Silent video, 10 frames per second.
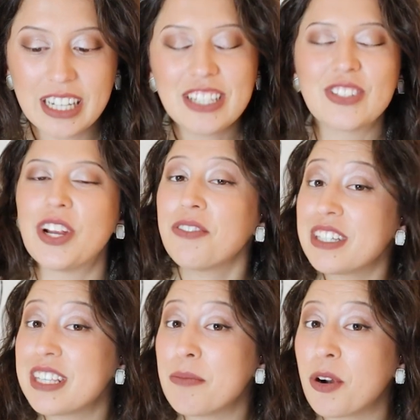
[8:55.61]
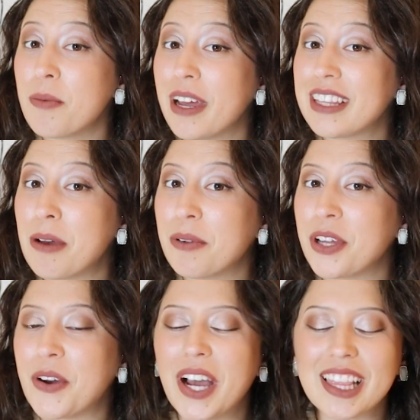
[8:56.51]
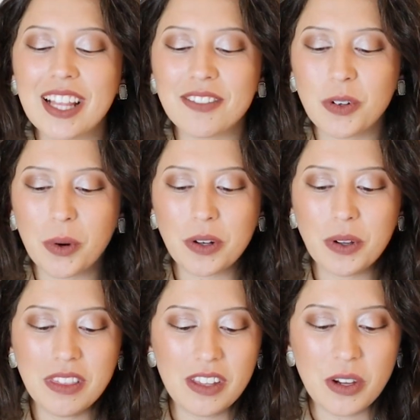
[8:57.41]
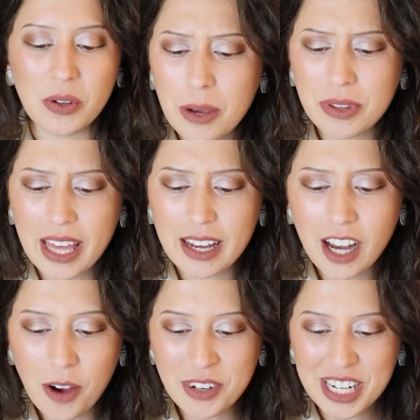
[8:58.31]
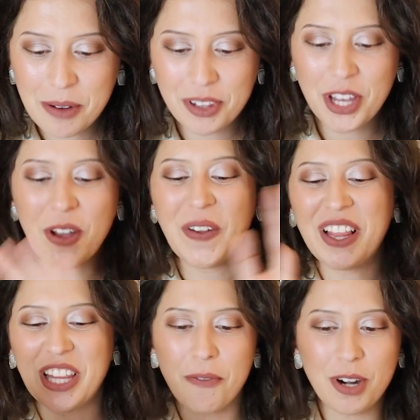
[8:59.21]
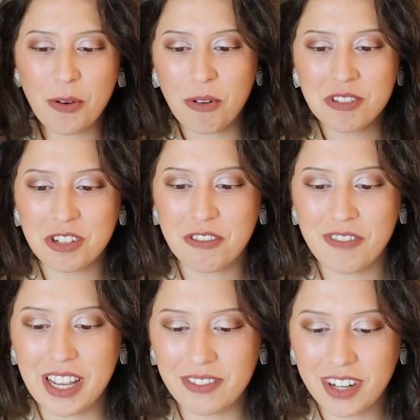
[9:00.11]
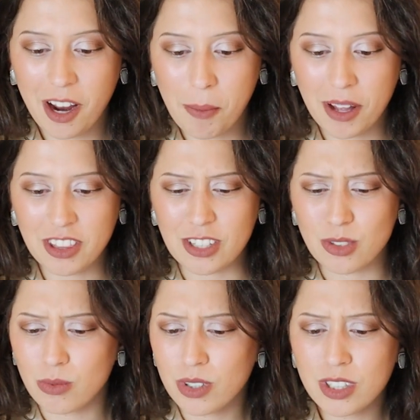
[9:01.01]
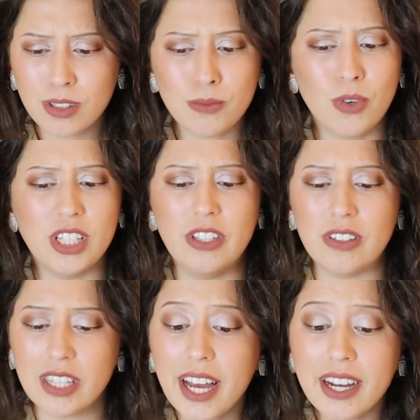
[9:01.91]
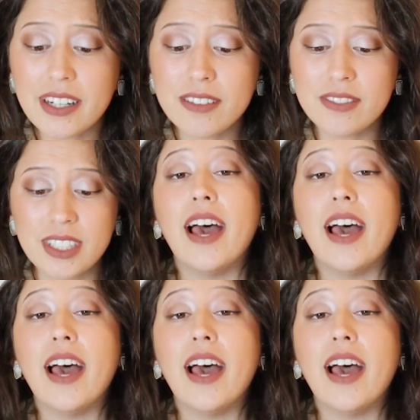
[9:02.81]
So definitely see more about that below. I'd love to work with you. And with that, comment down below. Let me know what was your favorite about this room, what you loved.